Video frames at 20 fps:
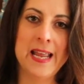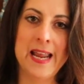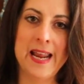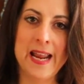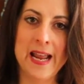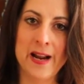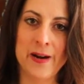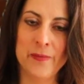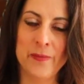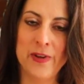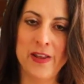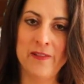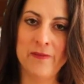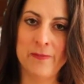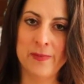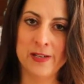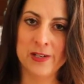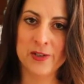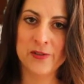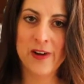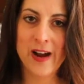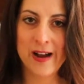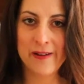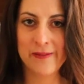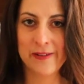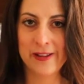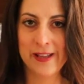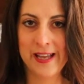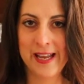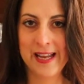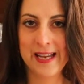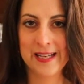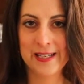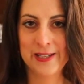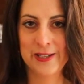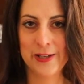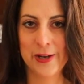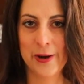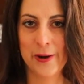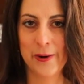and we've been traveling
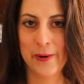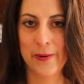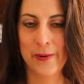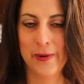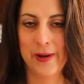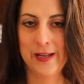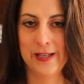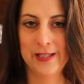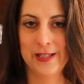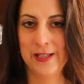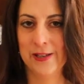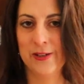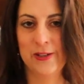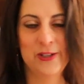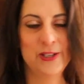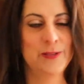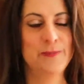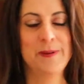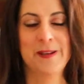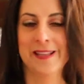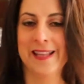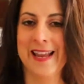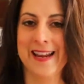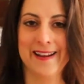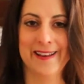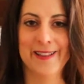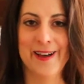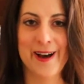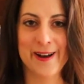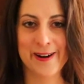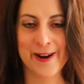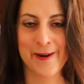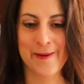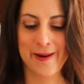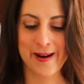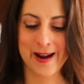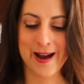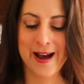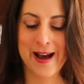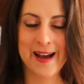so it, there's just been like a lot
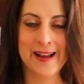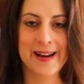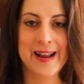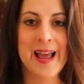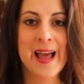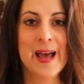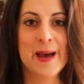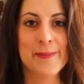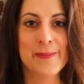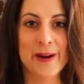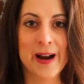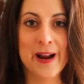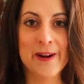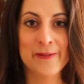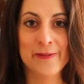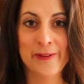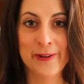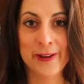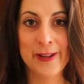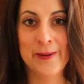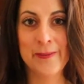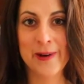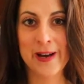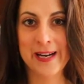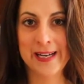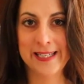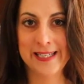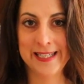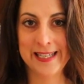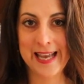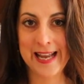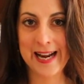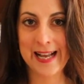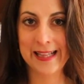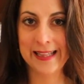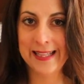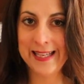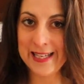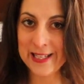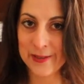going on but I really wanted to get
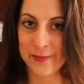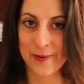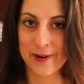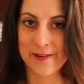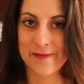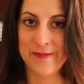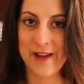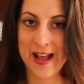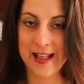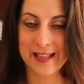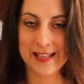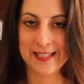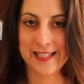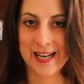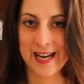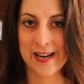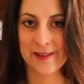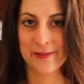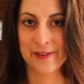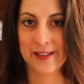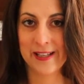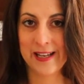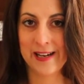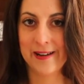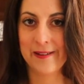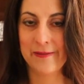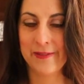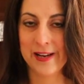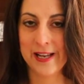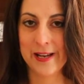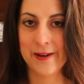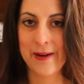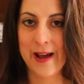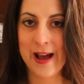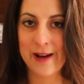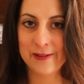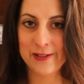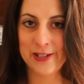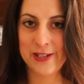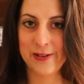at least one Valentine related video
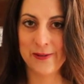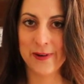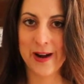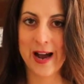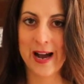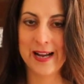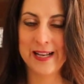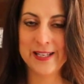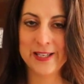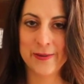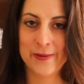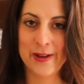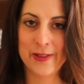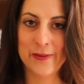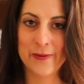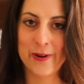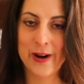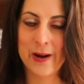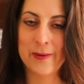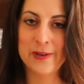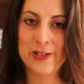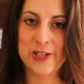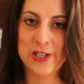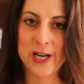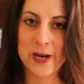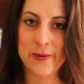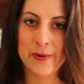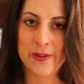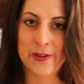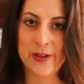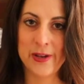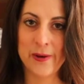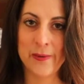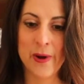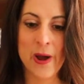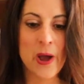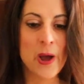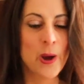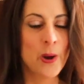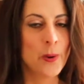out to you guys so I thought I would share with
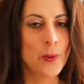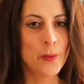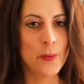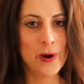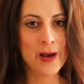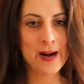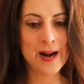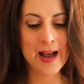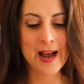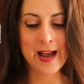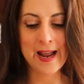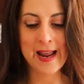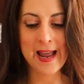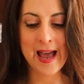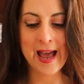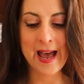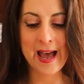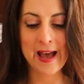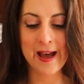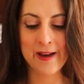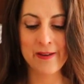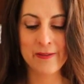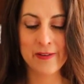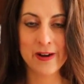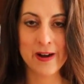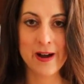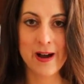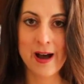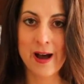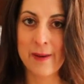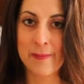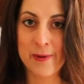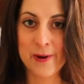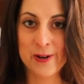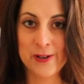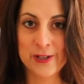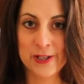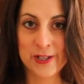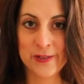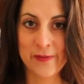you what I have uh,
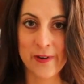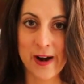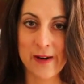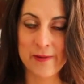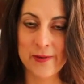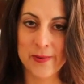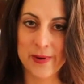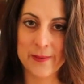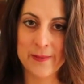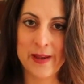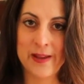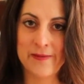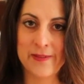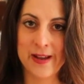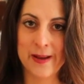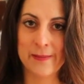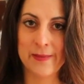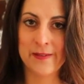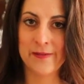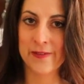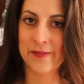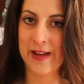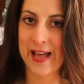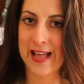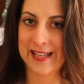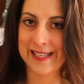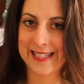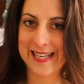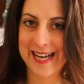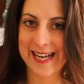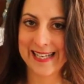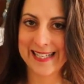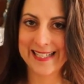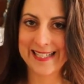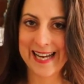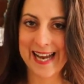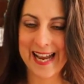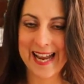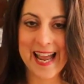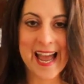purchased for everyone in my family for Valentine's
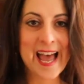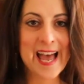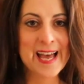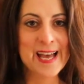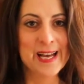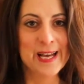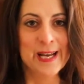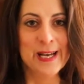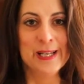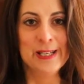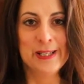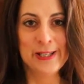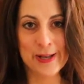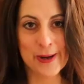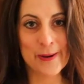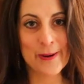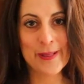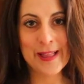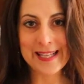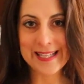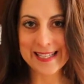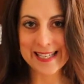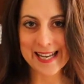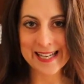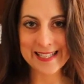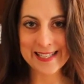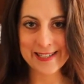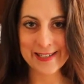Day. So let's get